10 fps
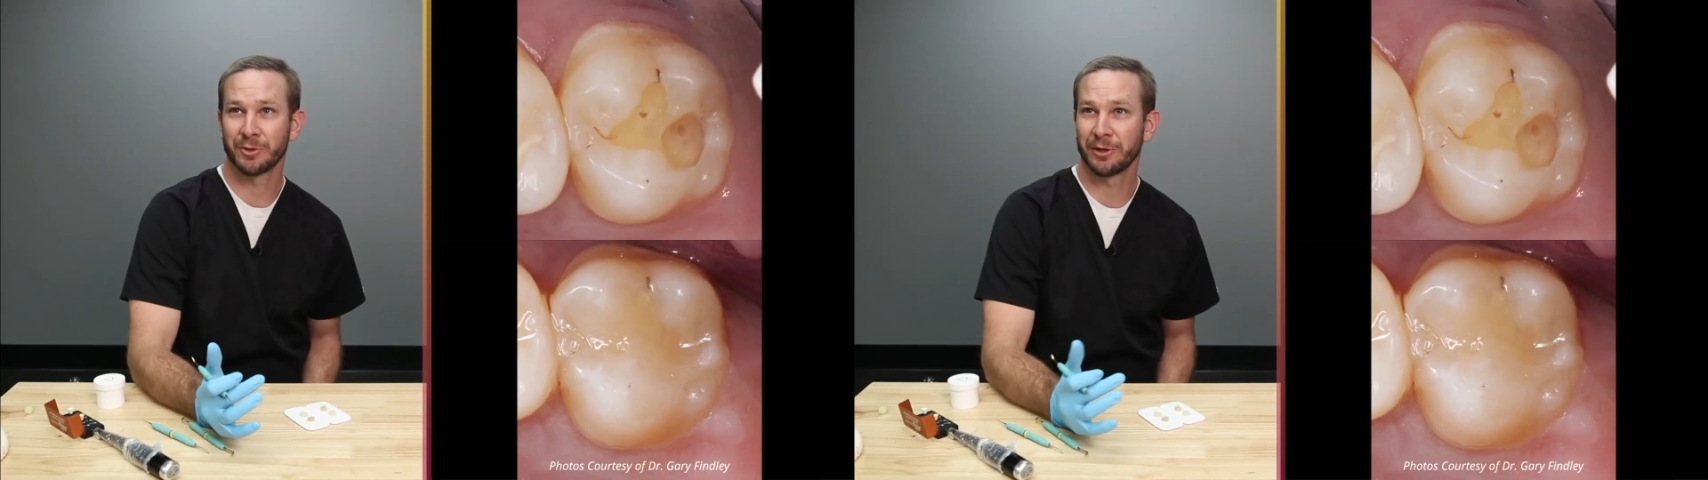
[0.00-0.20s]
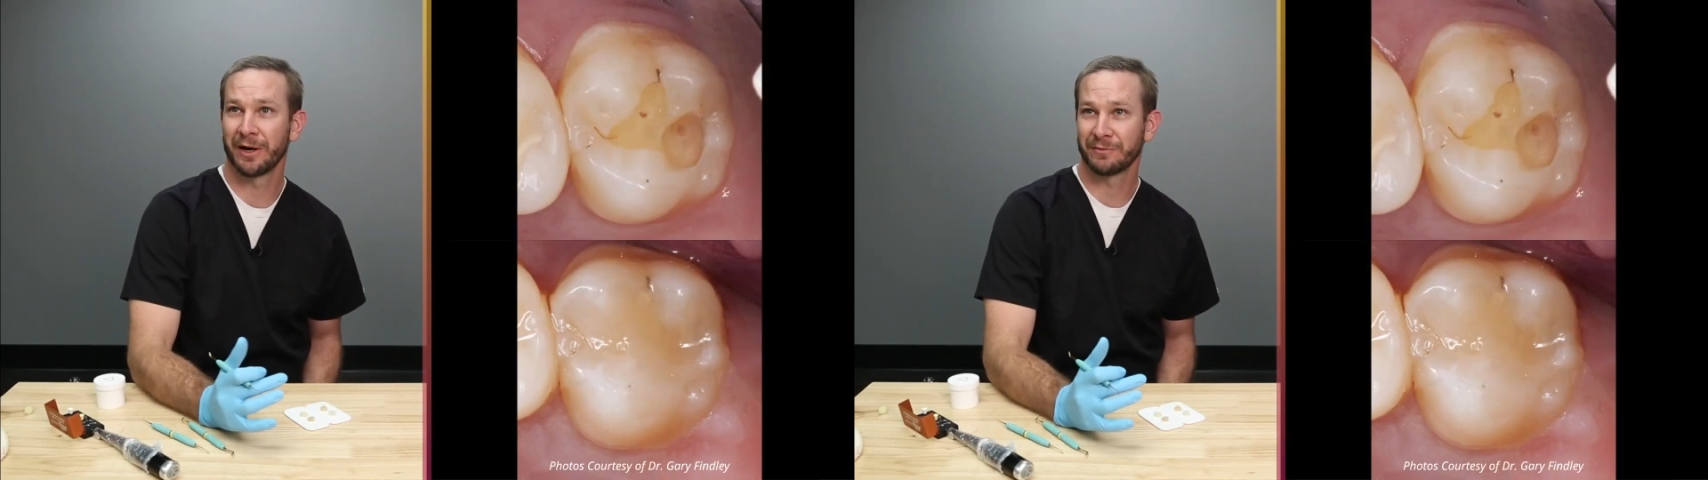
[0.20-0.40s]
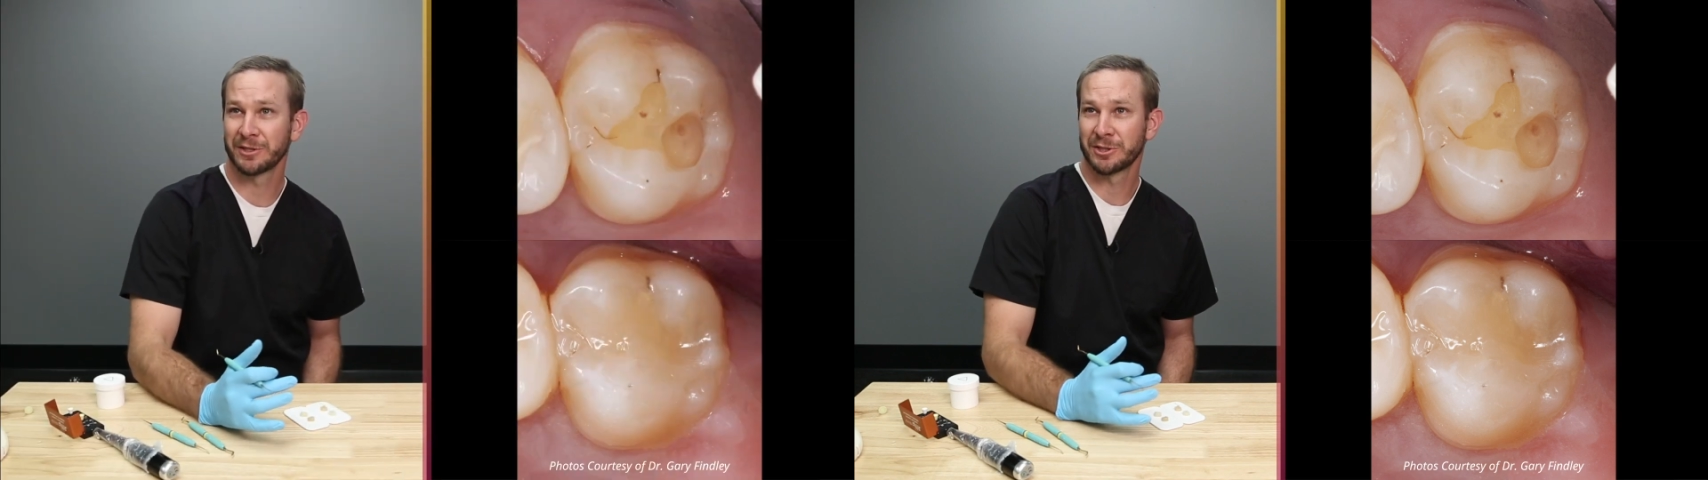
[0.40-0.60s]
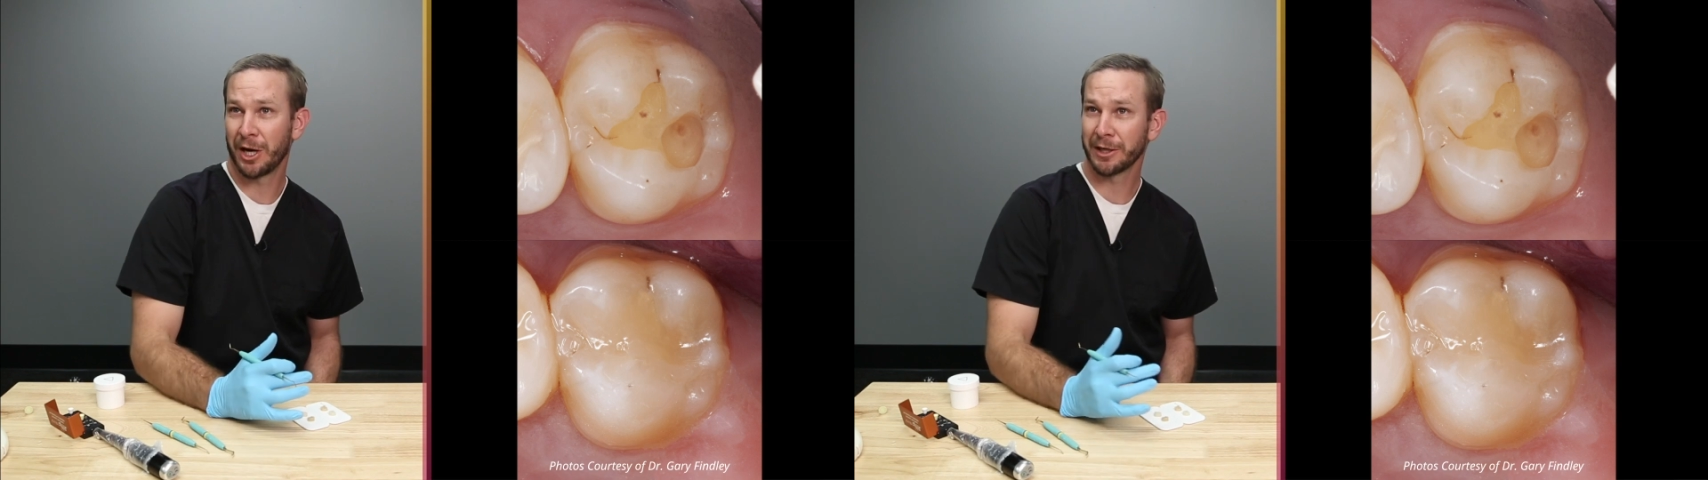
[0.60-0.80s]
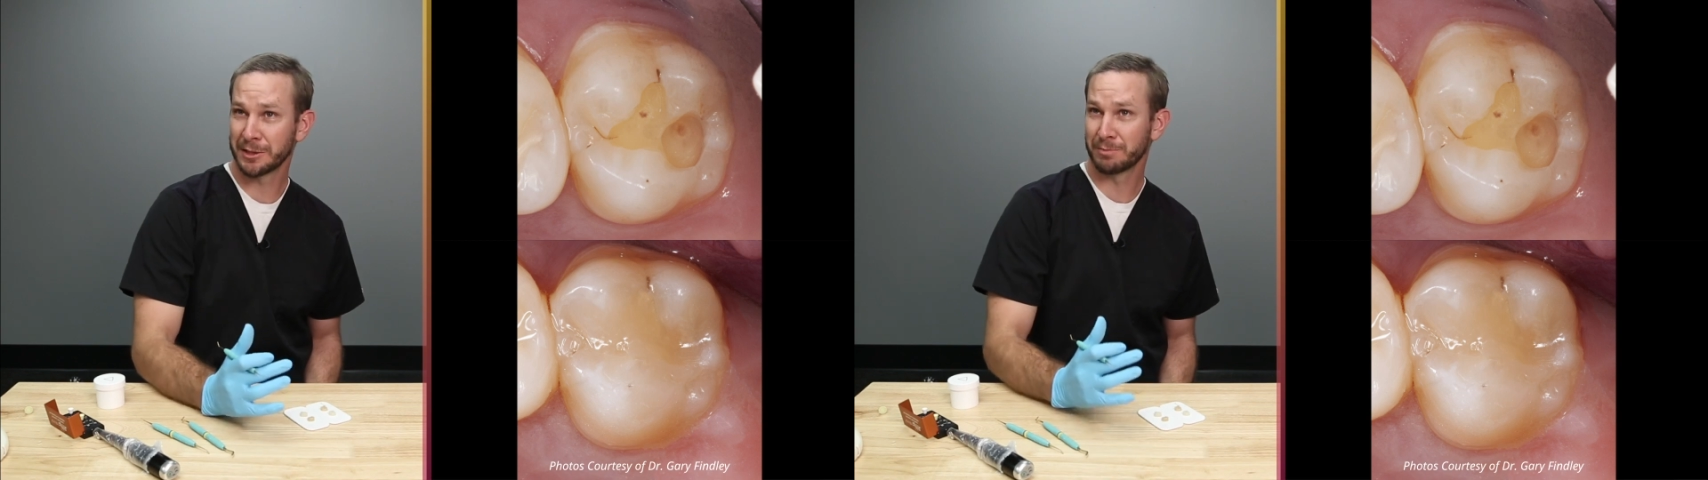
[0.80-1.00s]
so I don't have to
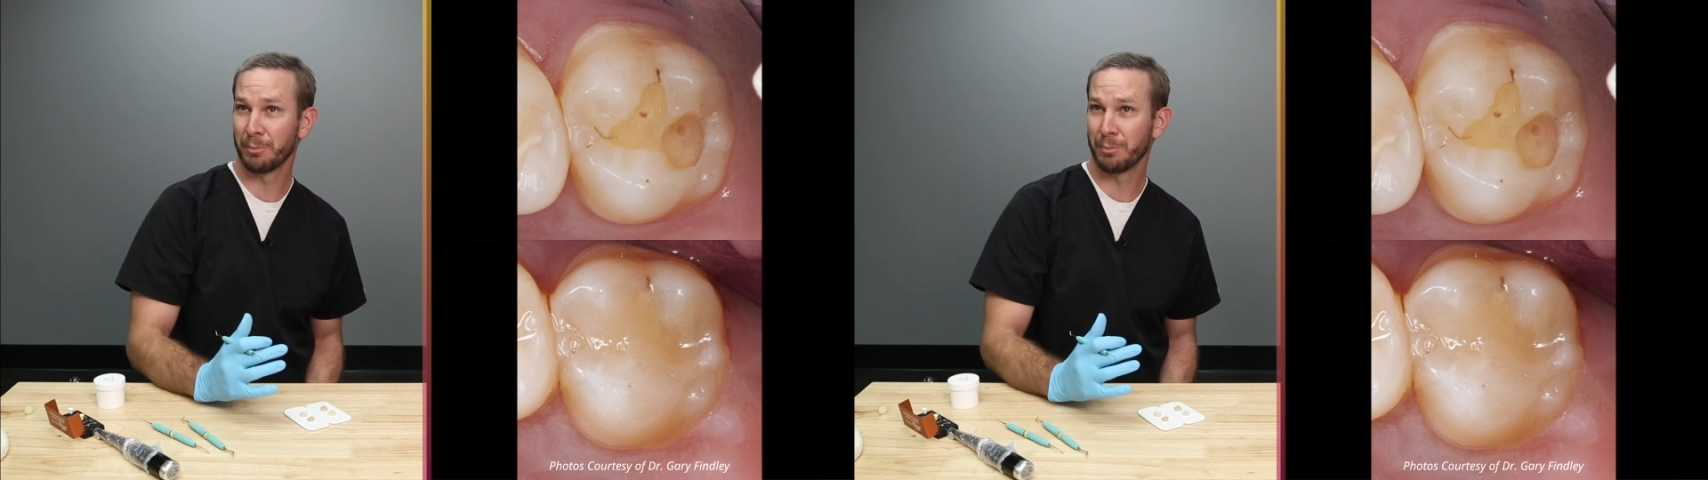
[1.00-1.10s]
stock as